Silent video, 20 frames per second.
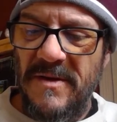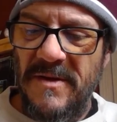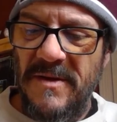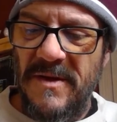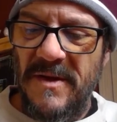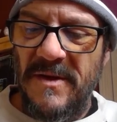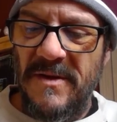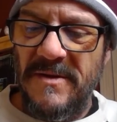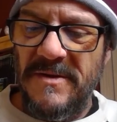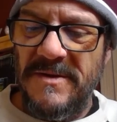
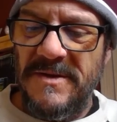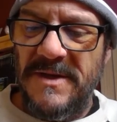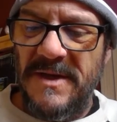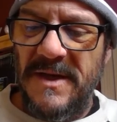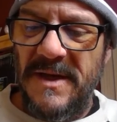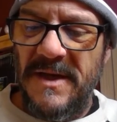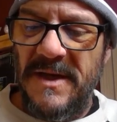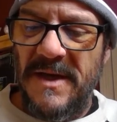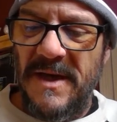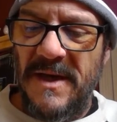There's
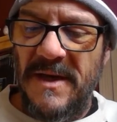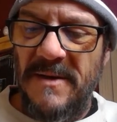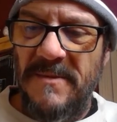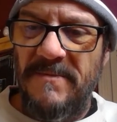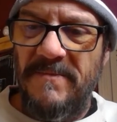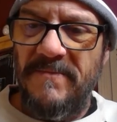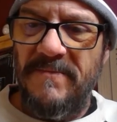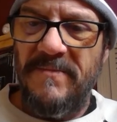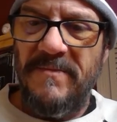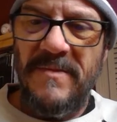the,
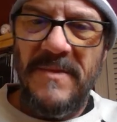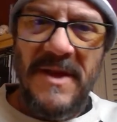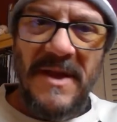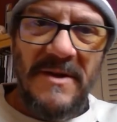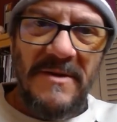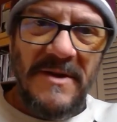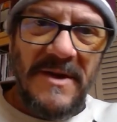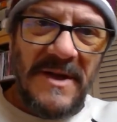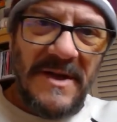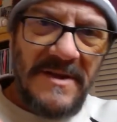
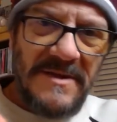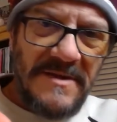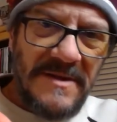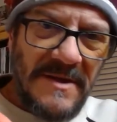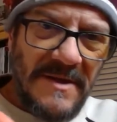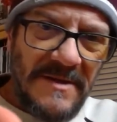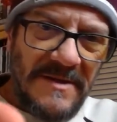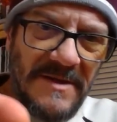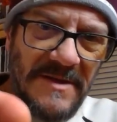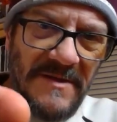there it is.
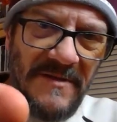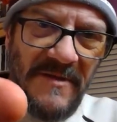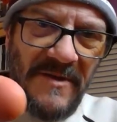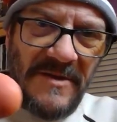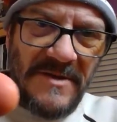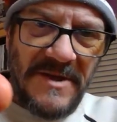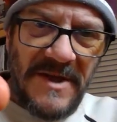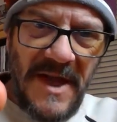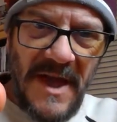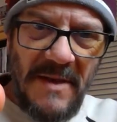There's his
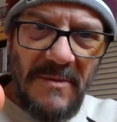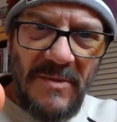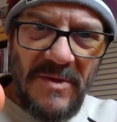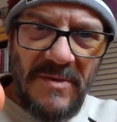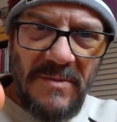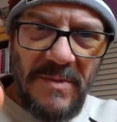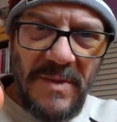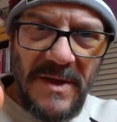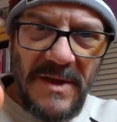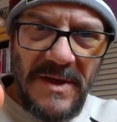first game
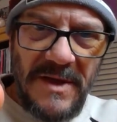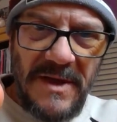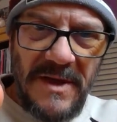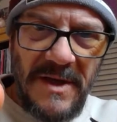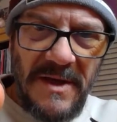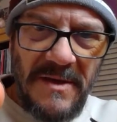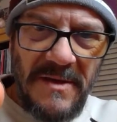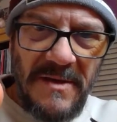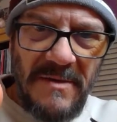with Billy.